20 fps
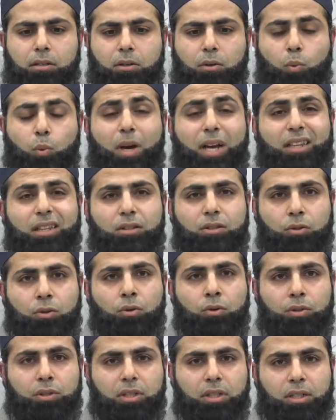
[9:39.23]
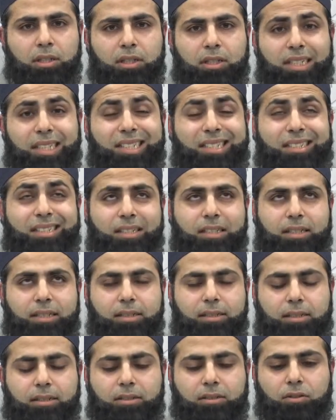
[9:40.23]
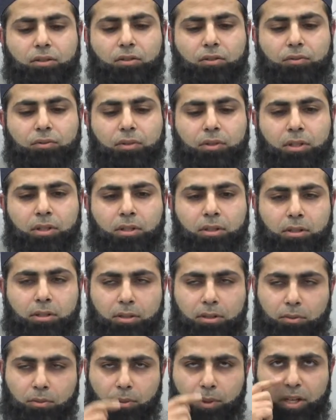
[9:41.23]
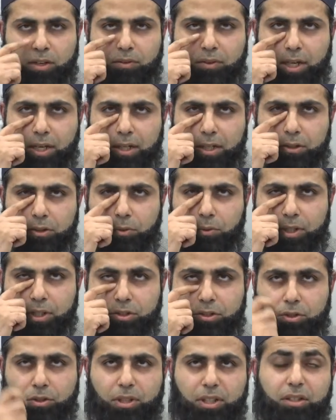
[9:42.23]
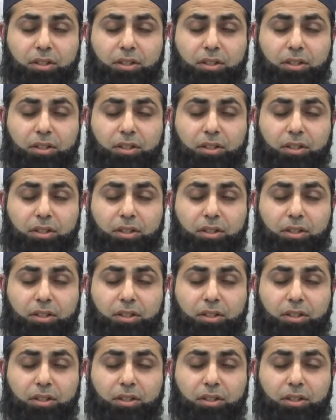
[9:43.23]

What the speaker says: well-known and easiest sort of way of getting into it is